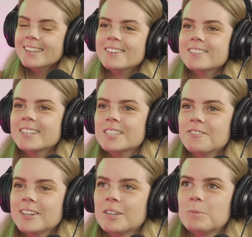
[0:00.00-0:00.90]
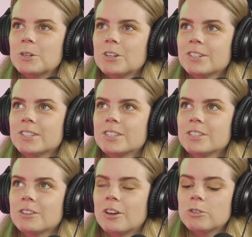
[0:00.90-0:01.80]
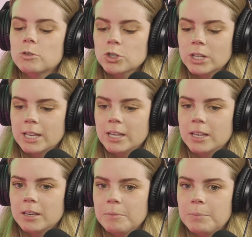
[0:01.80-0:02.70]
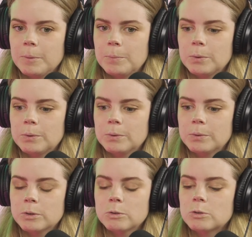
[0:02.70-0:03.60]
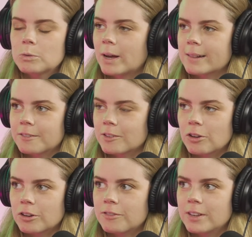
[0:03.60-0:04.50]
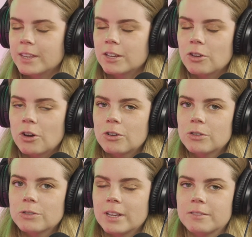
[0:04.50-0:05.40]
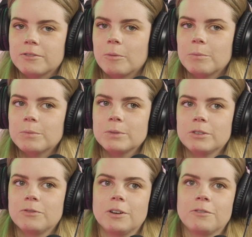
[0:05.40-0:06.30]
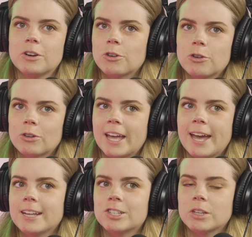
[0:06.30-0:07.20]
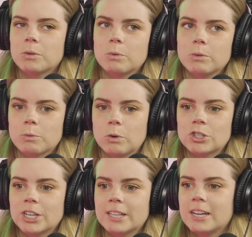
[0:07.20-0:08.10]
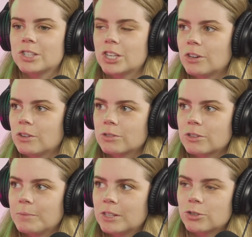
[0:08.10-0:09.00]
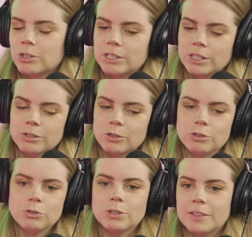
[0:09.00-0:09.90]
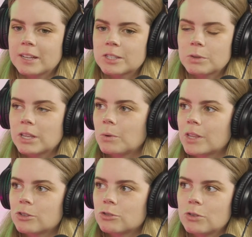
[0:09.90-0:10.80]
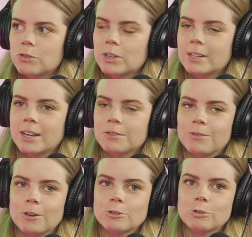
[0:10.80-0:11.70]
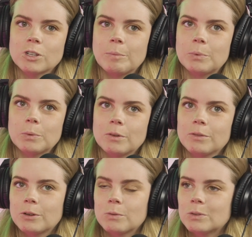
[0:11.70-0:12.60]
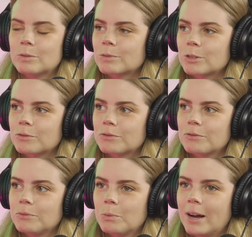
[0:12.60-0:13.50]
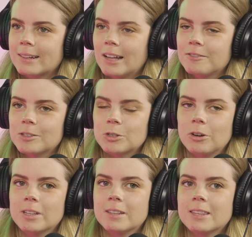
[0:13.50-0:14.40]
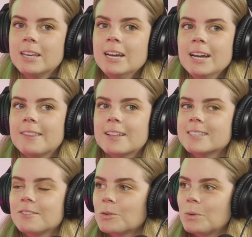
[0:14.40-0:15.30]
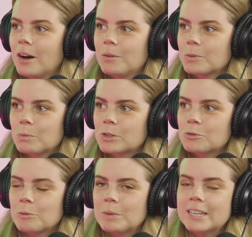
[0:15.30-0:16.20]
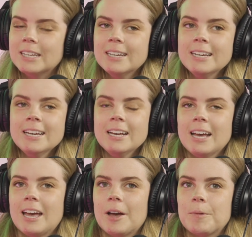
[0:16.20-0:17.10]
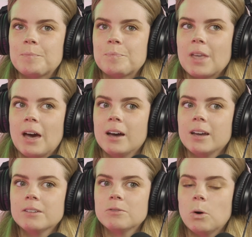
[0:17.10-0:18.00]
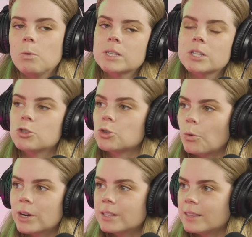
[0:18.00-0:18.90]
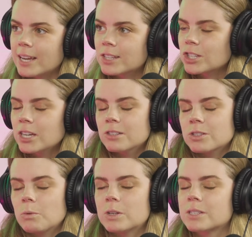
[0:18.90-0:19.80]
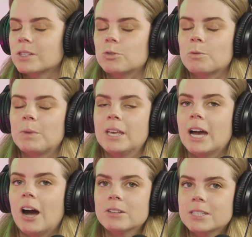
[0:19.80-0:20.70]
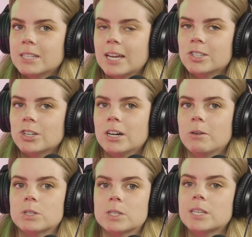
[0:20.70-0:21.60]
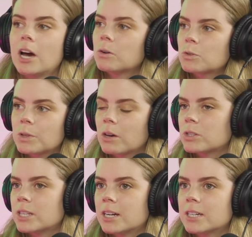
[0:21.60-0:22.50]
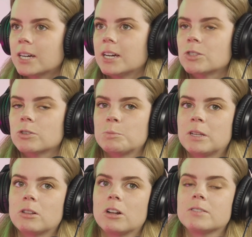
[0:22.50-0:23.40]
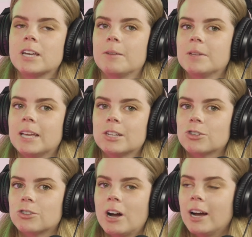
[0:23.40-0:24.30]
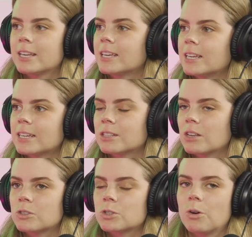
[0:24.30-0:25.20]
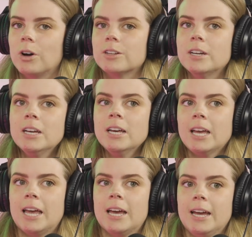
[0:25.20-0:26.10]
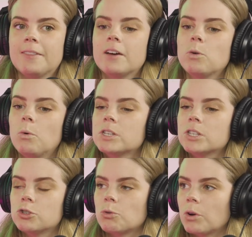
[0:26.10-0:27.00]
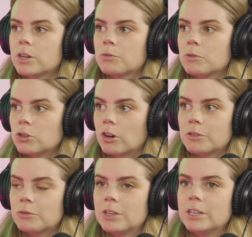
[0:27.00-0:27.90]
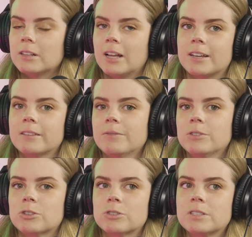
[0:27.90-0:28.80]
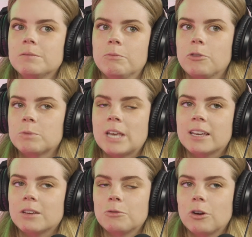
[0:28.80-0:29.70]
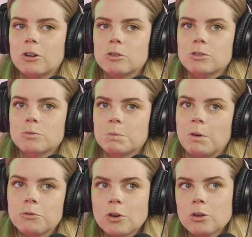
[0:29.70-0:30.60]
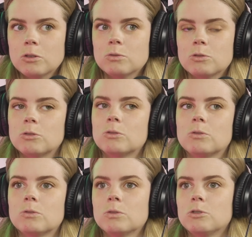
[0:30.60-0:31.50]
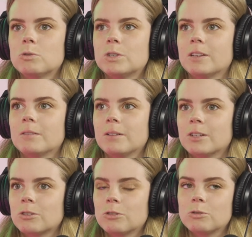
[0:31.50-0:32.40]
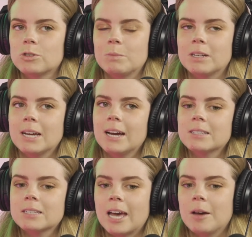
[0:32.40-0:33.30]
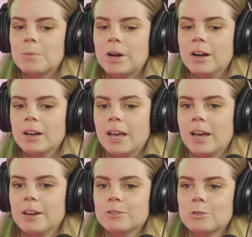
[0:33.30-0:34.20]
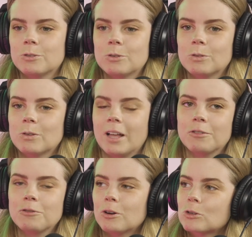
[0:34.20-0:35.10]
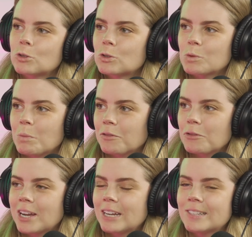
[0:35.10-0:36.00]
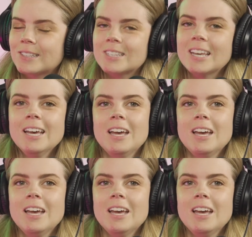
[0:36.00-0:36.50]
Yeah, it's funny because, usually people who do wildlife photography, they know that from a very early age, they were watching Nat Geo documentaries and just knew that that's what they wanted to do and had photos up all over their rooms of wildlife and so on. And that's never how it was for me. I've always enjoyed nature and just always enjoyed being out in nature. I was a scout when I was younger, so spent a lot of time in nature, hiking and so on. And I've always enjoyed photography, like just from taking photos with my phone to I started using my dad's camera to do like photo shoots with my friends.